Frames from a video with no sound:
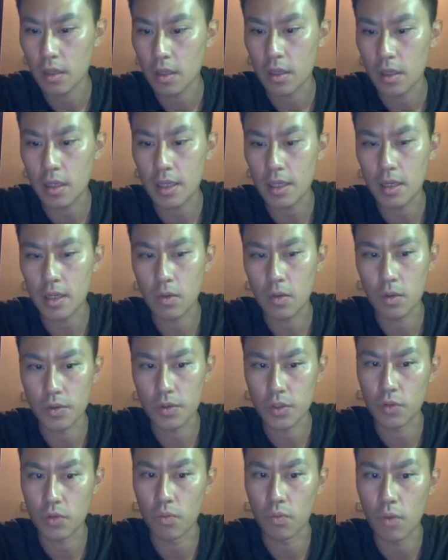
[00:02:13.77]

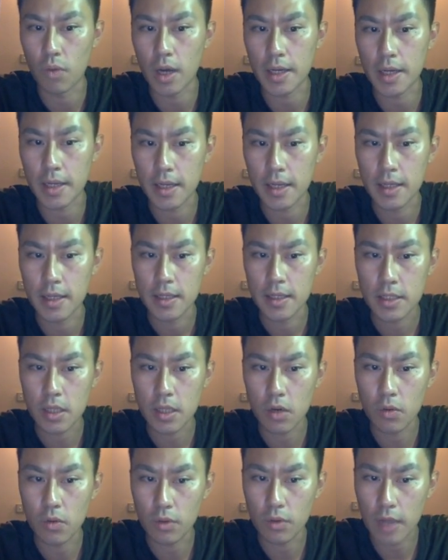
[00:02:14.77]
equals to 1.
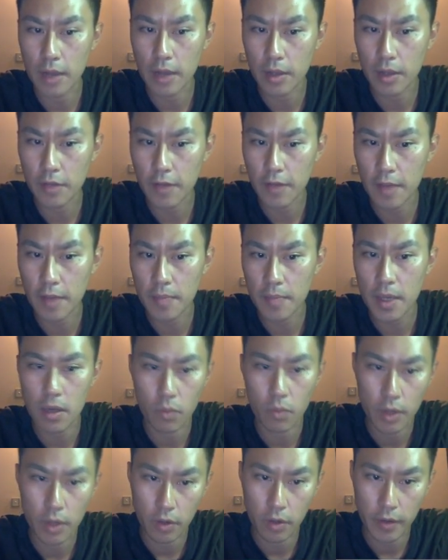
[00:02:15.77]
So how do you find
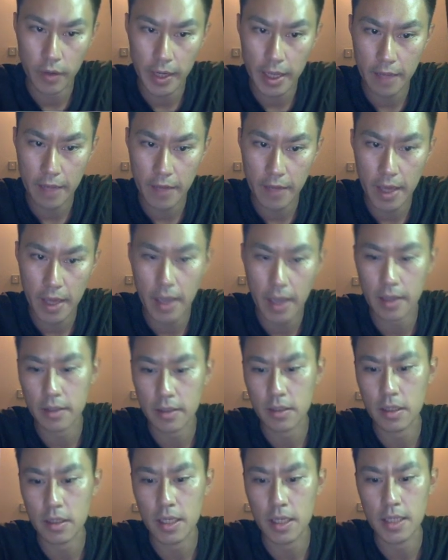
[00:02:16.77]
b? We already have a,
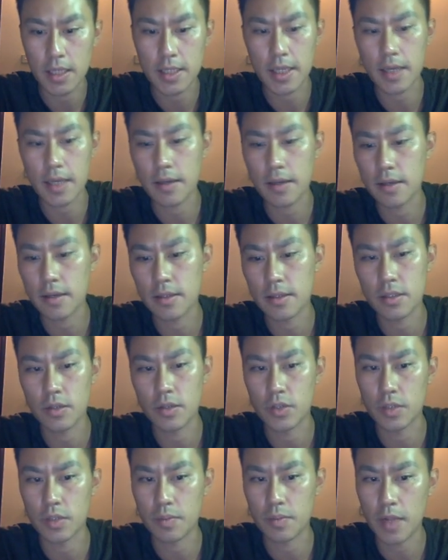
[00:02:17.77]
easy. So
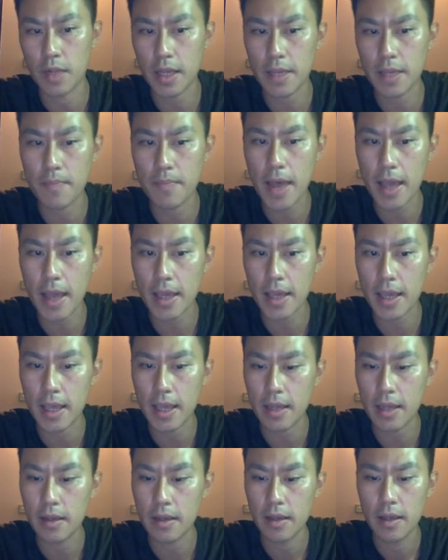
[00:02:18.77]
just plug it back
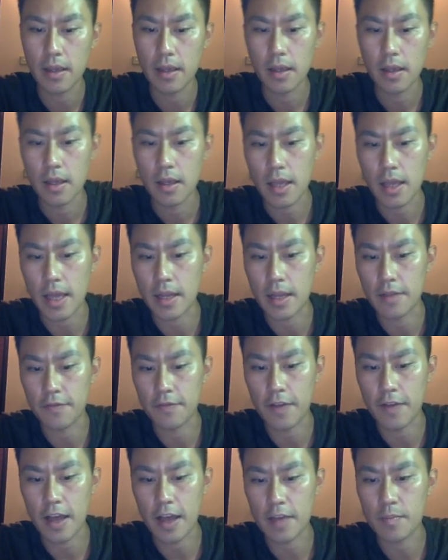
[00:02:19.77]
in, and then
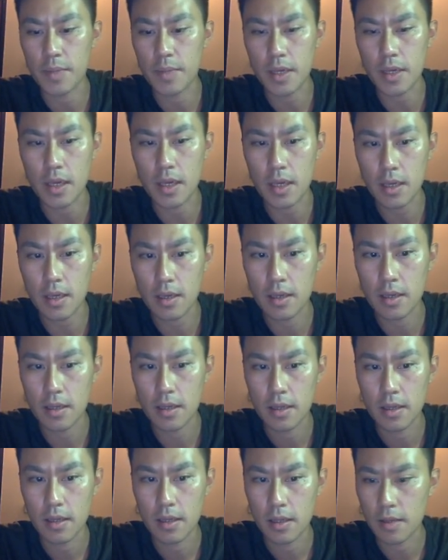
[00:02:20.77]
5b
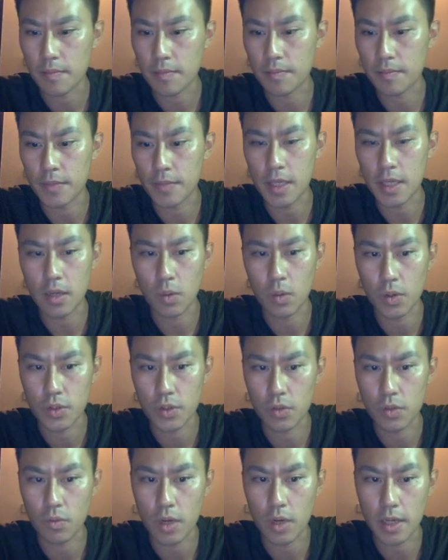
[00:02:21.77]

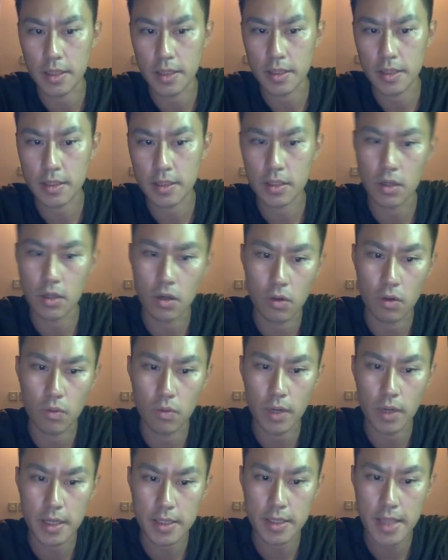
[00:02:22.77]
equals to 1. So
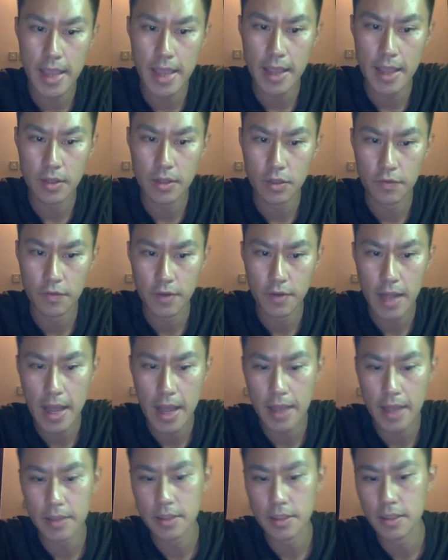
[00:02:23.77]
what is the answer for
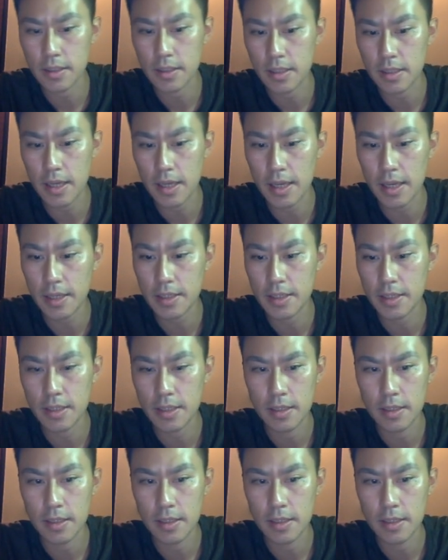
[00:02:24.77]
that? 6